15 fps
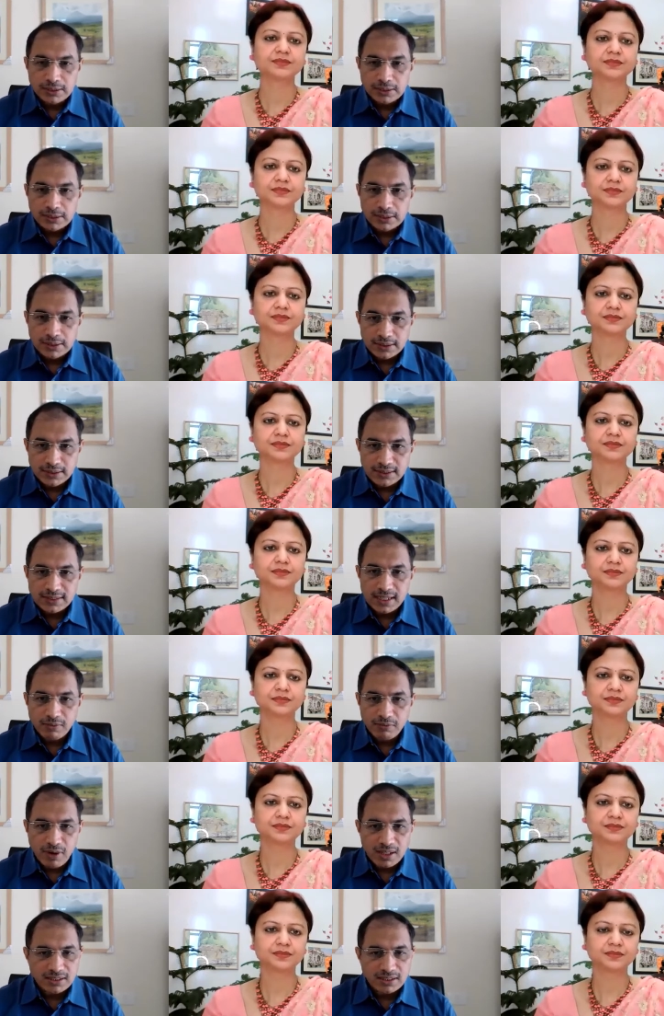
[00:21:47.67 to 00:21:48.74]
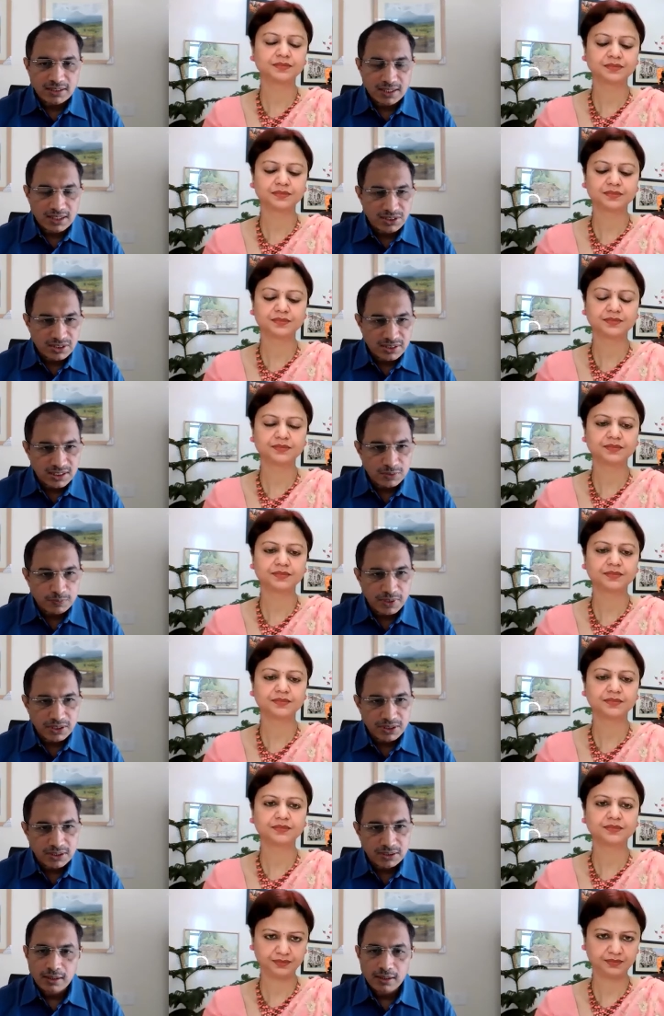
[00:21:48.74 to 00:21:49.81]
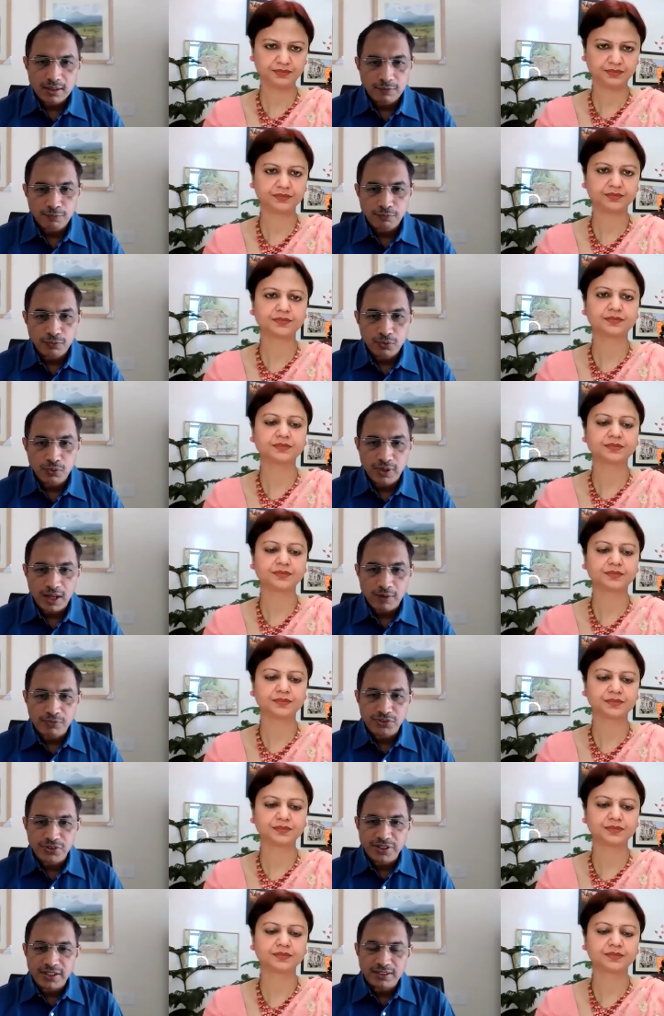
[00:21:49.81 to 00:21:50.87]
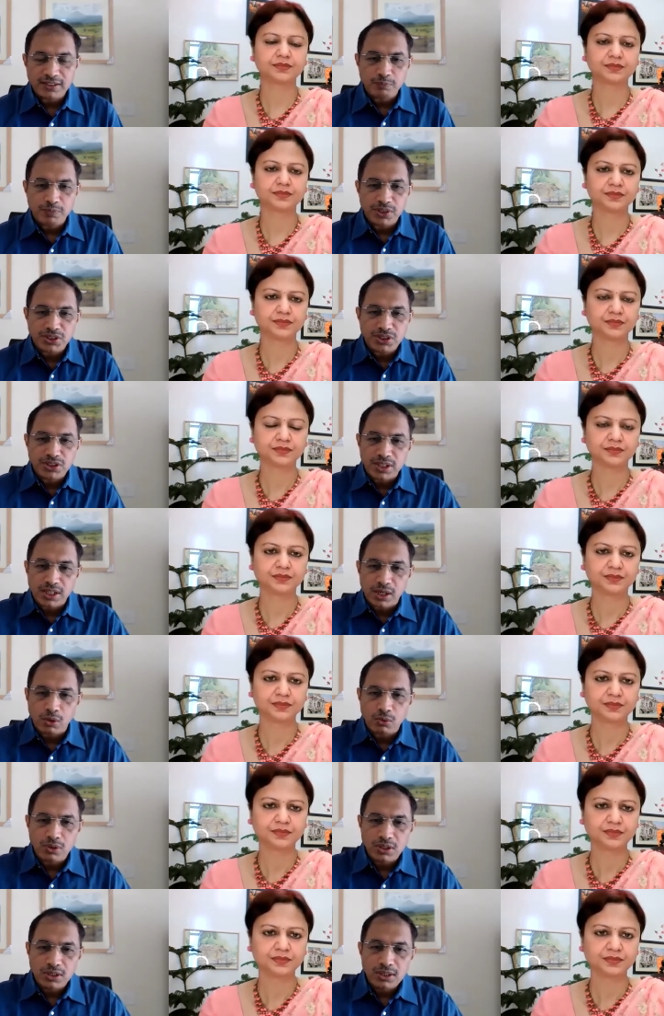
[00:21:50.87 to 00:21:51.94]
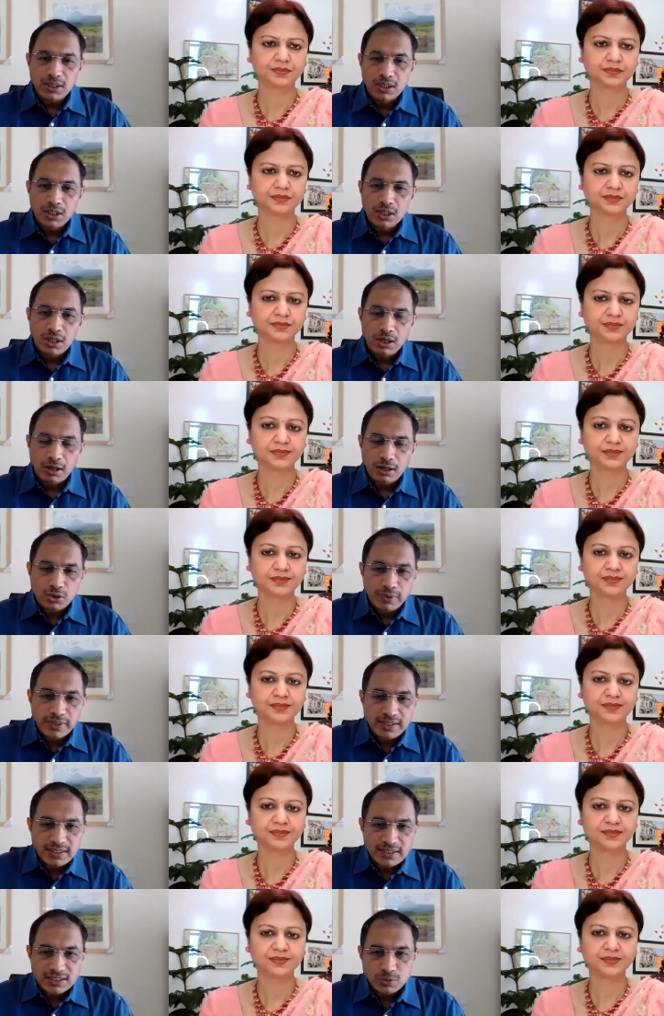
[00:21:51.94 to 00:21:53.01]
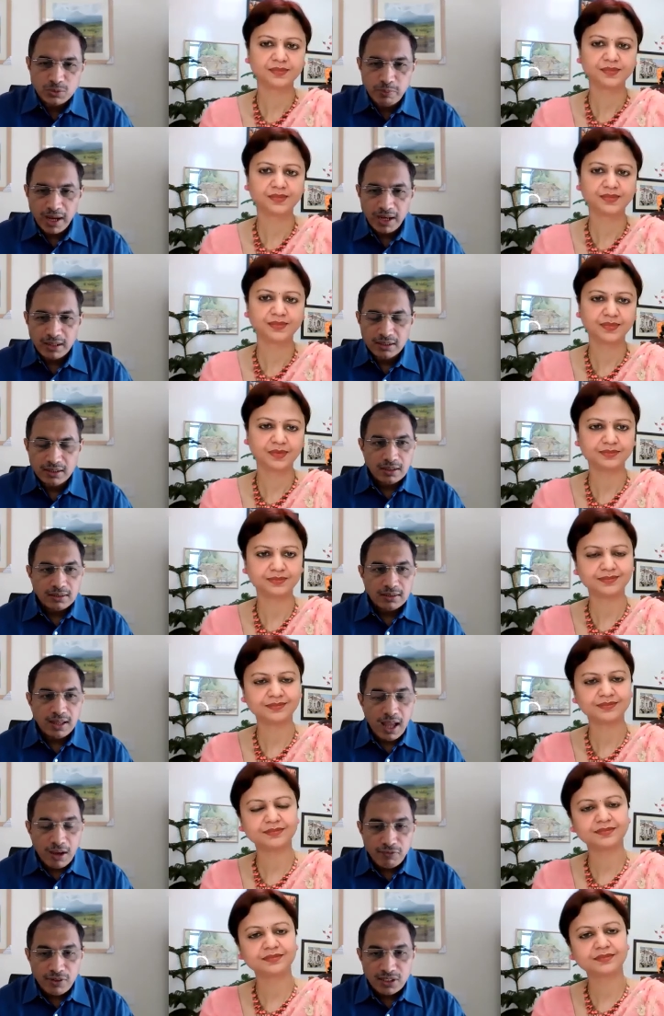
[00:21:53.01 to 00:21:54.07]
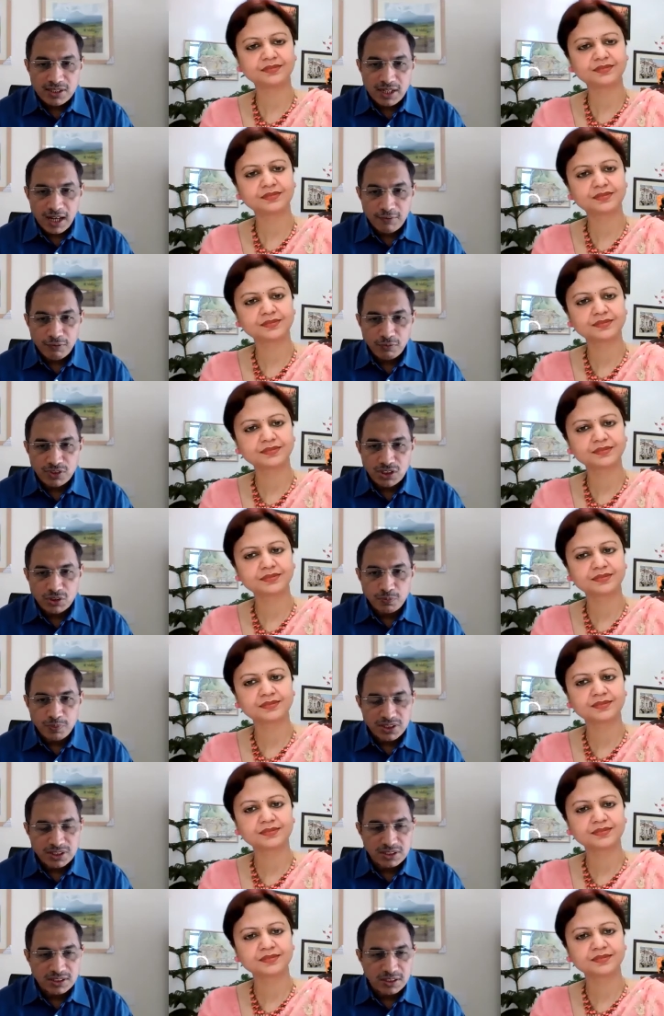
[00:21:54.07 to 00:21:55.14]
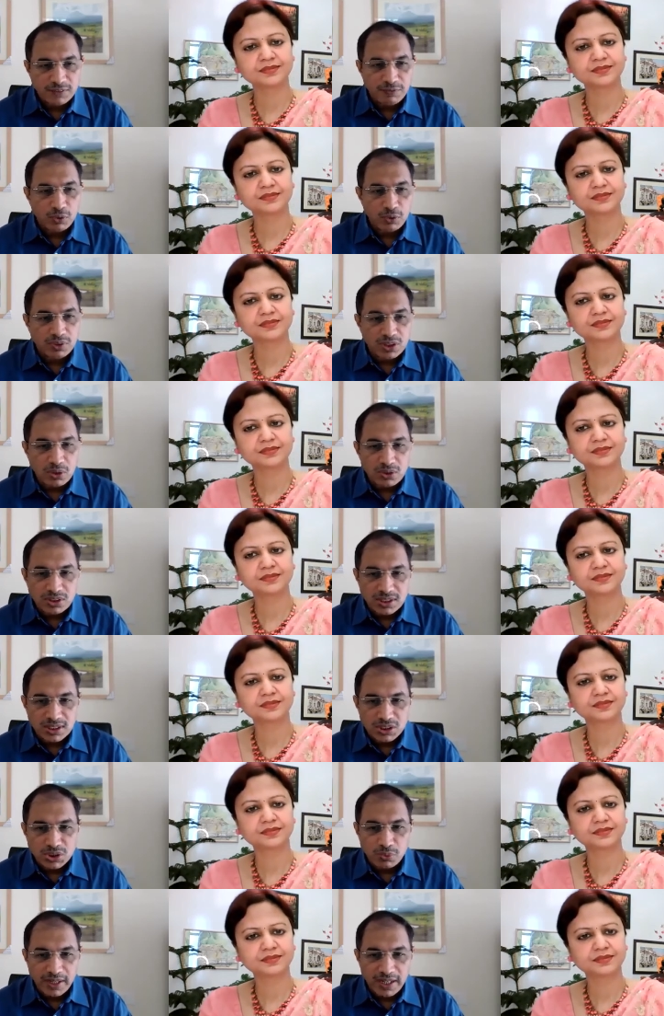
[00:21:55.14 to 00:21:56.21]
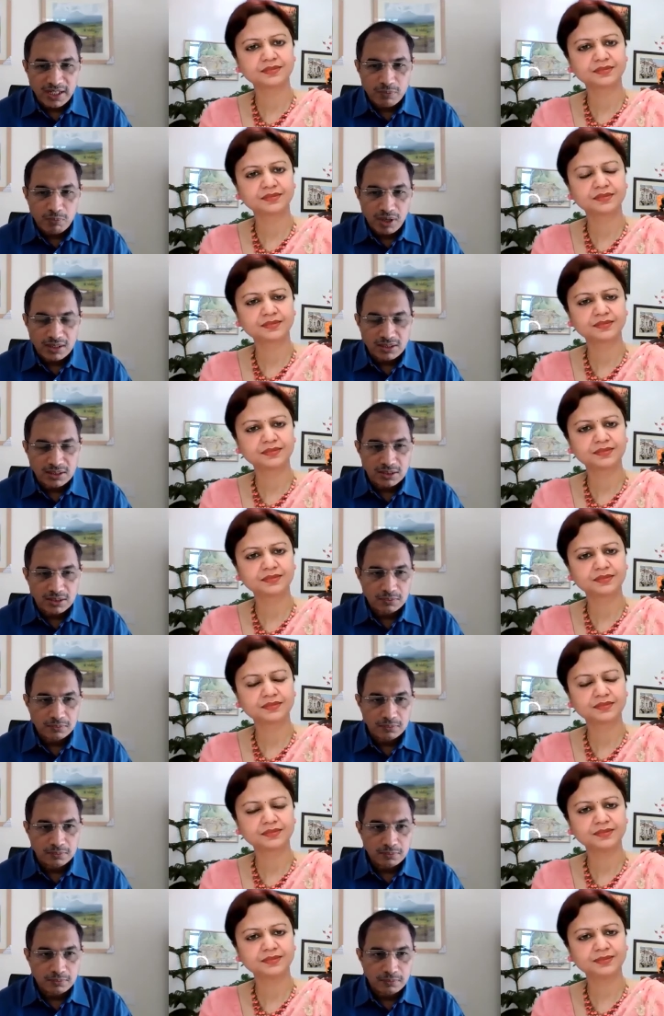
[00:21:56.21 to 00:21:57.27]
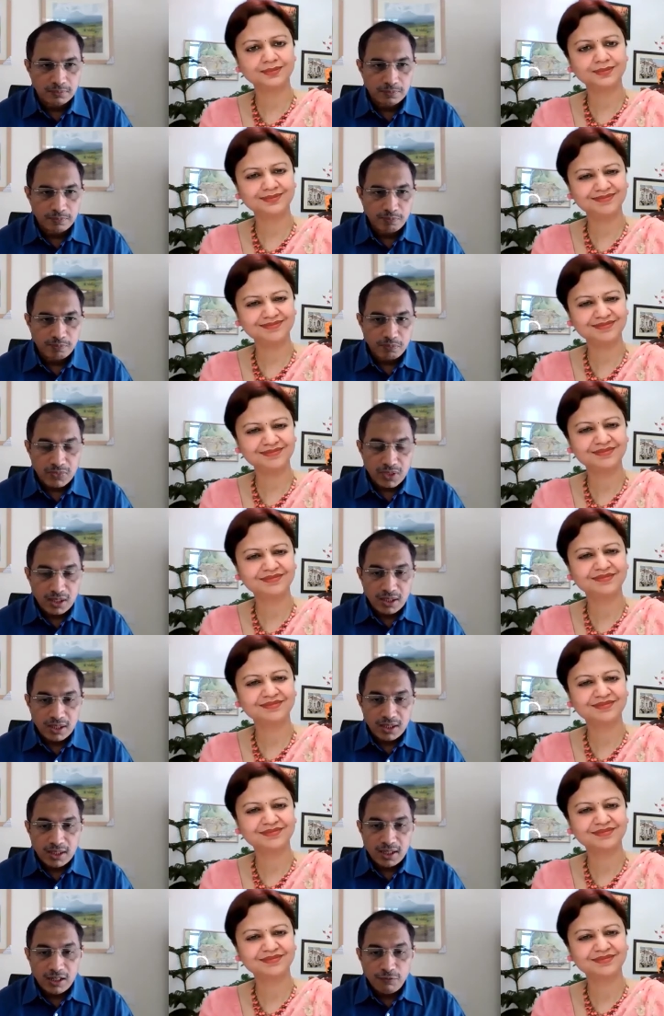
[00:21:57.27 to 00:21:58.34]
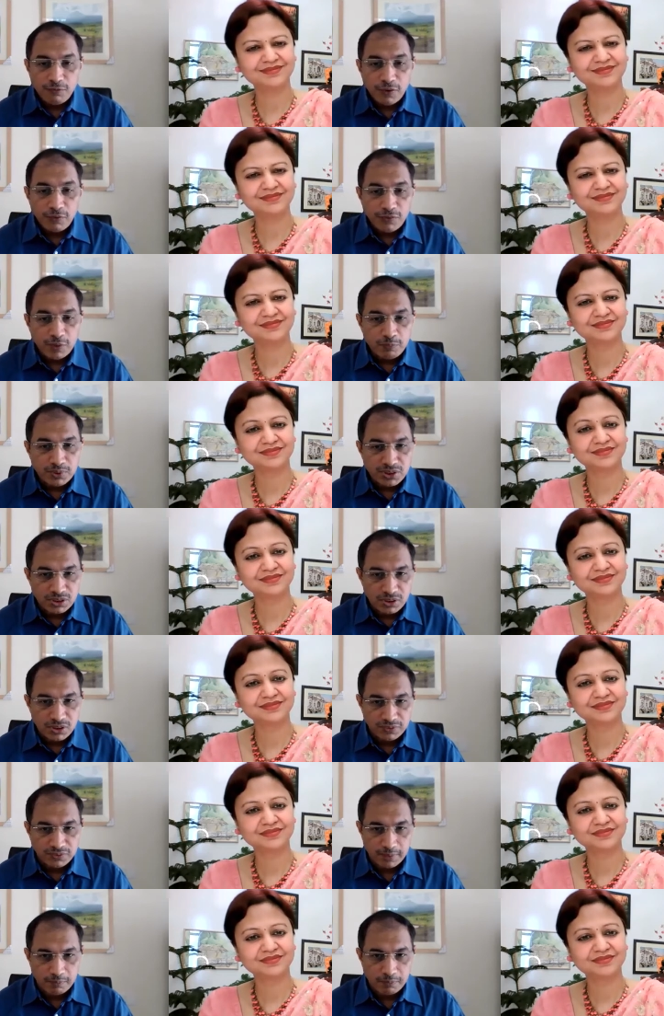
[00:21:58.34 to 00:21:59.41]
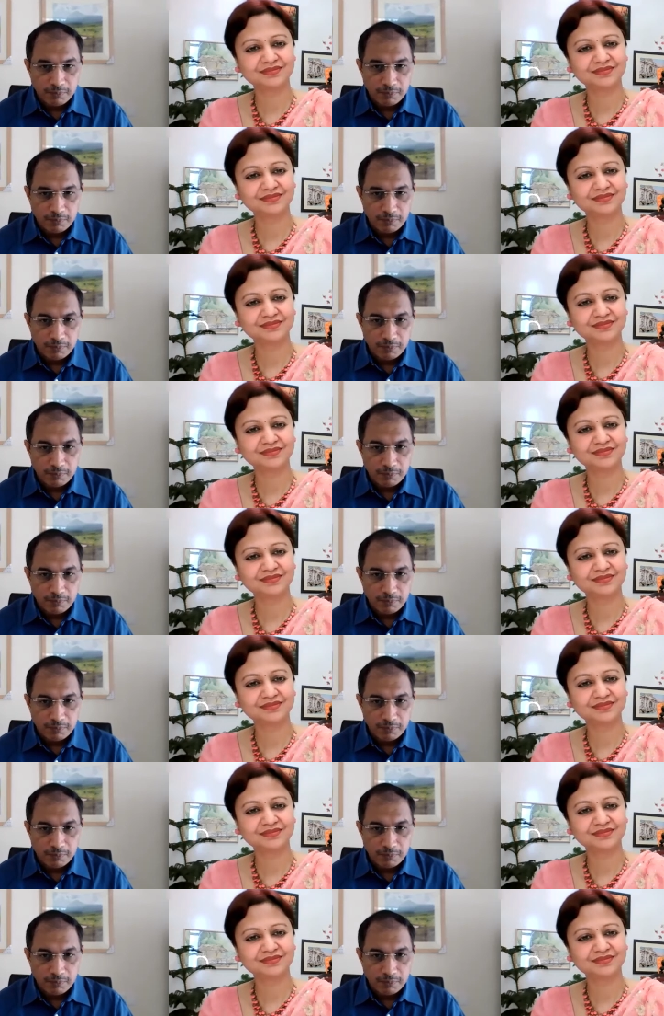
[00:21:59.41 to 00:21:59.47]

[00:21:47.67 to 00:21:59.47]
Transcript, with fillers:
Speaker 1: in this advanced stage disease patients, if you would have treated the patients around uh, 20 years back, the average life of these patients, if it was around six to eight months, mm-hmm. in 50% of them,